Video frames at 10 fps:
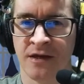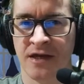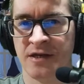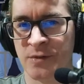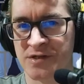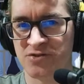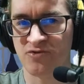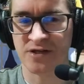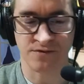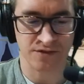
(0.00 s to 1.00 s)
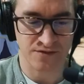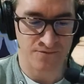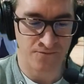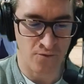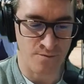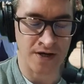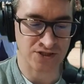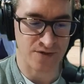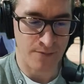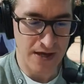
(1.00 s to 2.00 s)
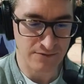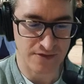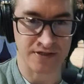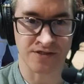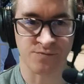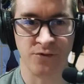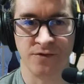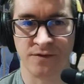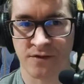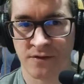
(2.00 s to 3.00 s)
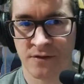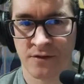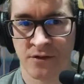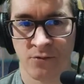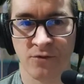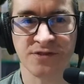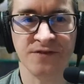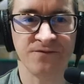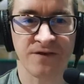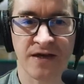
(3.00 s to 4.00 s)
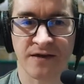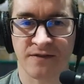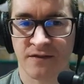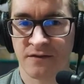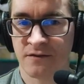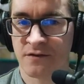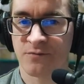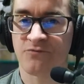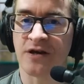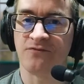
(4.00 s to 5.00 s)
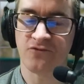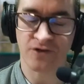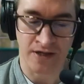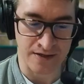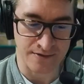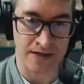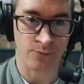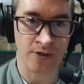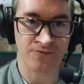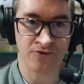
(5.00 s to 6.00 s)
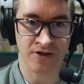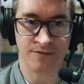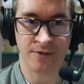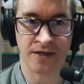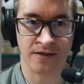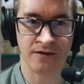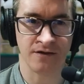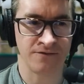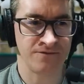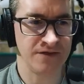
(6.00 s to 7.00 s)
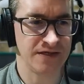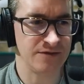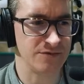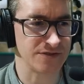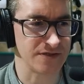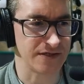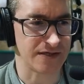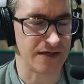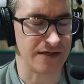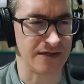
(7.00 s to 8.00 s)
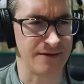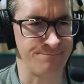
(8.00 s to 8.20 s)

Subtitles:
anyone has really thought much about to this point, was in fact Brent Rooker. Now, we brought him in, I think he was like he